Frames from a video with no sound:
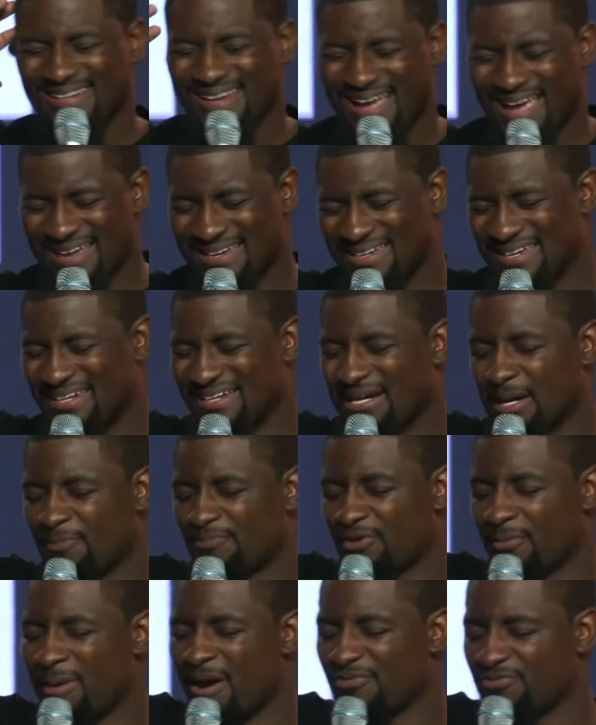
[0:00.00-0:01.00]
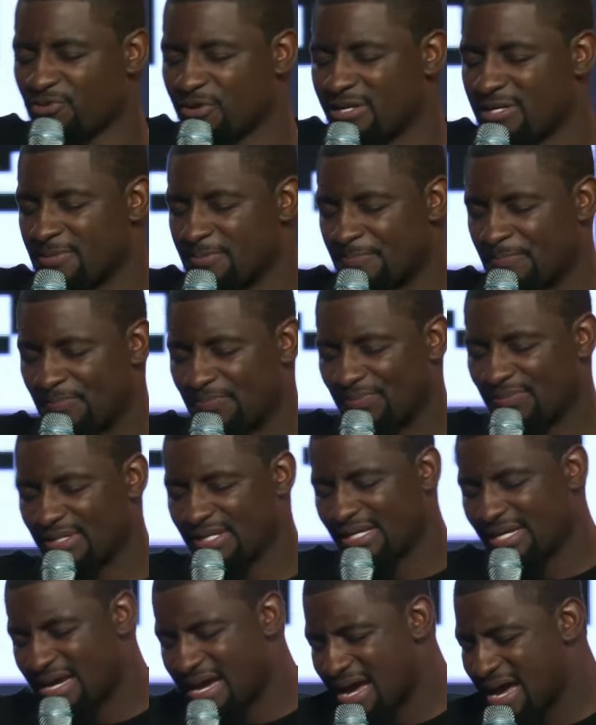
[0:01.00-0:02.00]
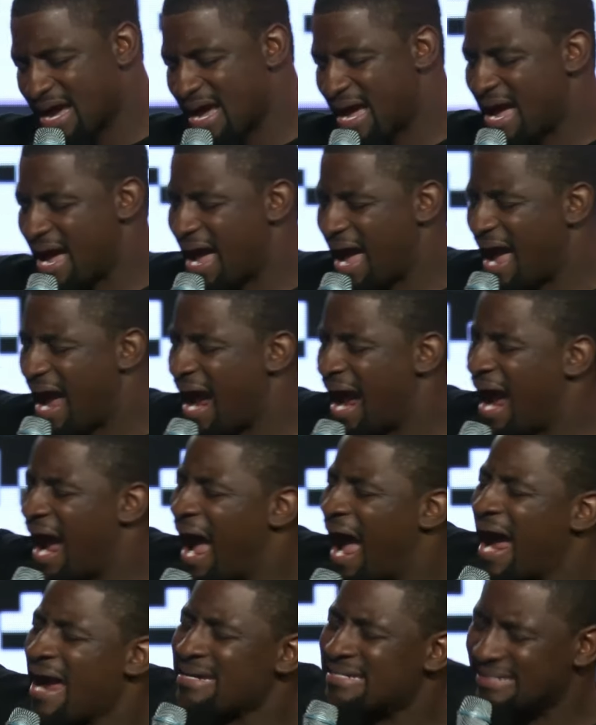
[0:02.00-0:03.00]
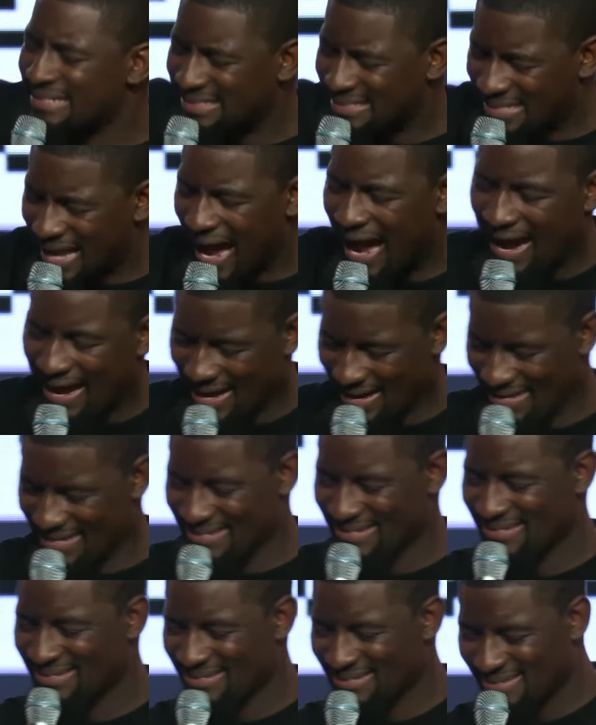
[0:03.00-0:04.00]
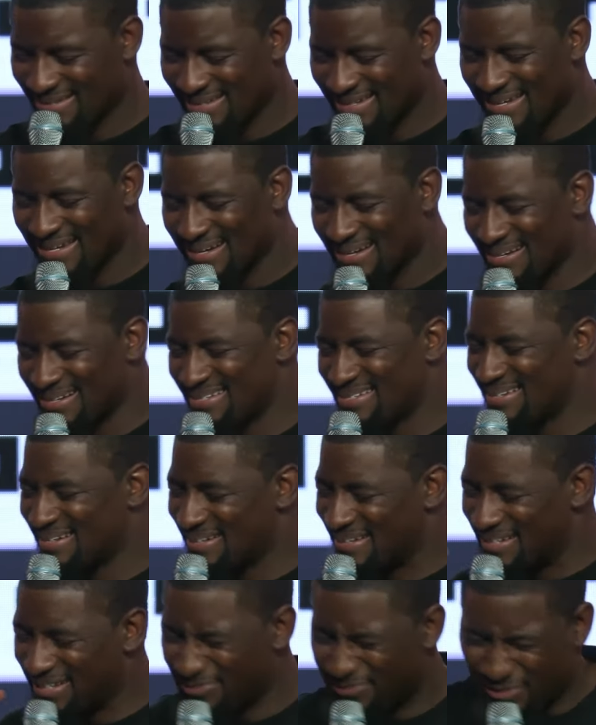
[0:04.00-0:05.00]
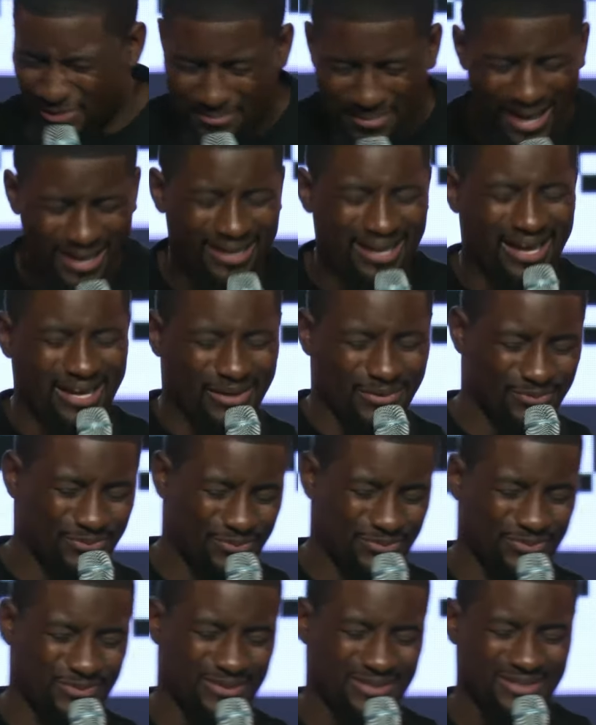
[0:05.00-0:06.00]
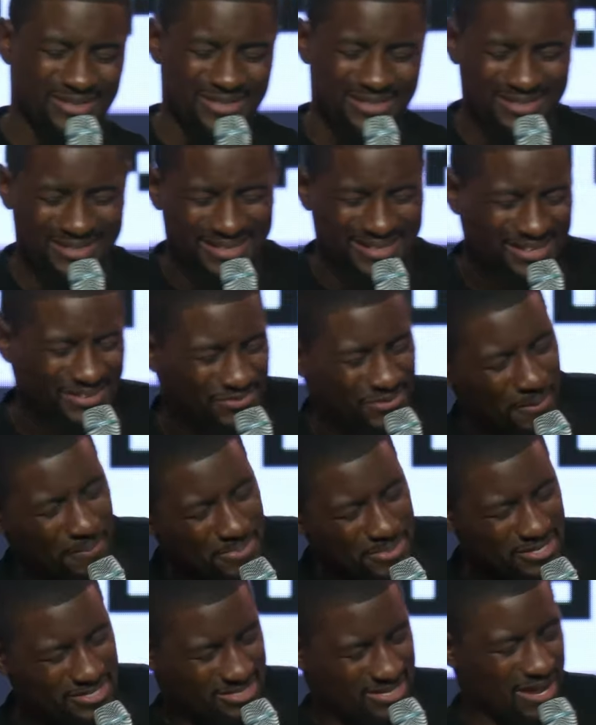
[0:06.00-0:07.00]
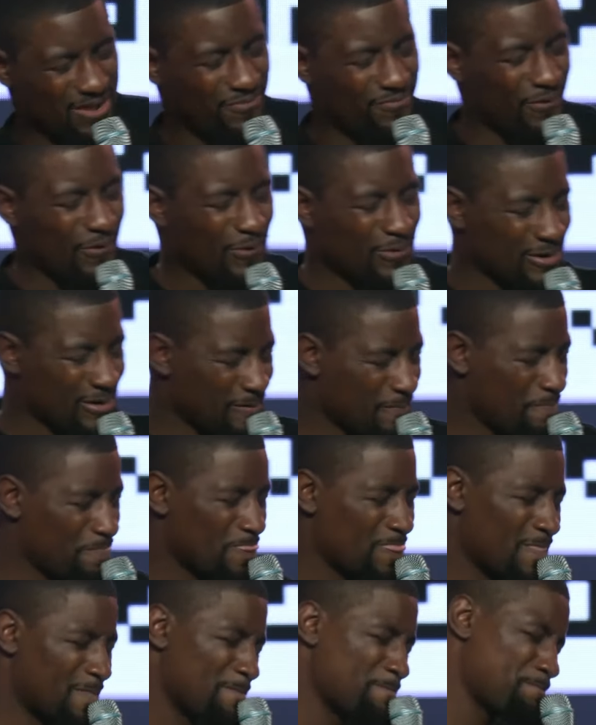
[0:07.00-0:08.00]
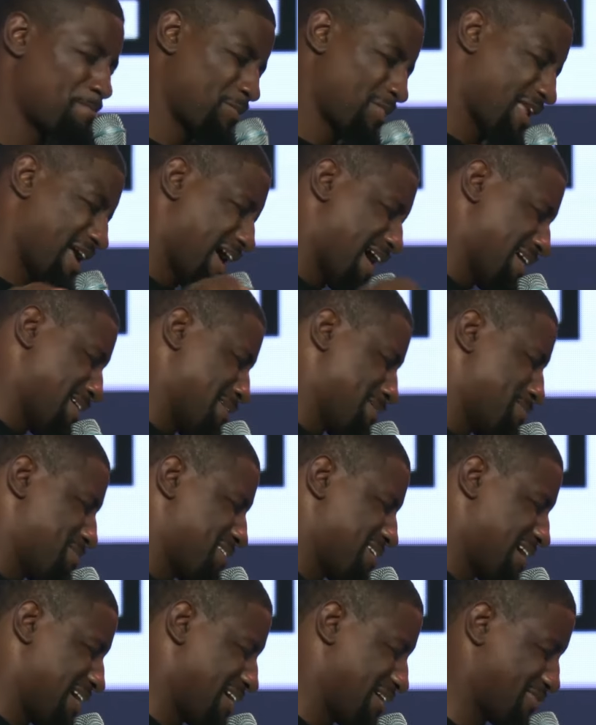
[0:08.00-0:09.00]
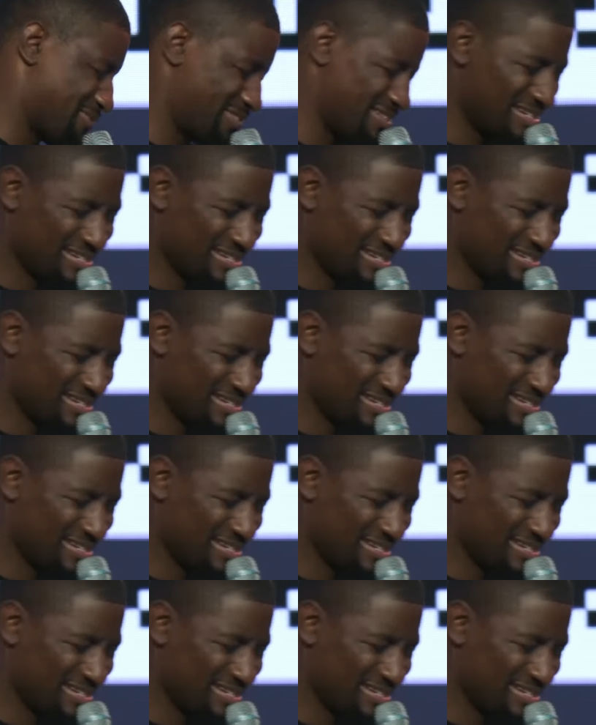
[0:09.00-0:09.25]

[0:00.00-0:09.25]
and getting up for my freedom. I decide to give you my life. From this day forward, I am saved.